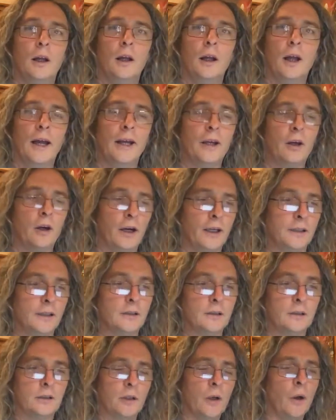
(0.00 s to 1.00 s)
Hey guys,
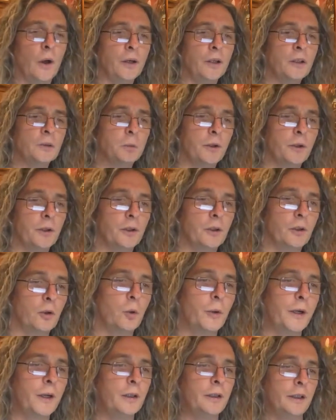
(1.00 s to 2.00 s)
so I just want to
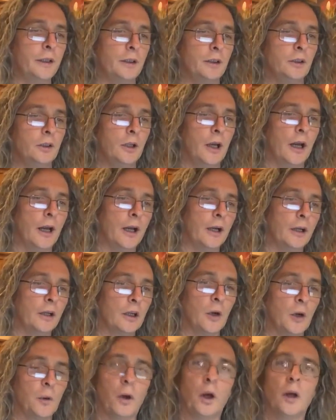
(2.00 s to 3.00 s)
quickly
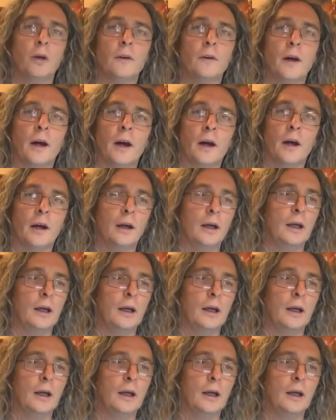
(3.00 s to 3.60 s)
go over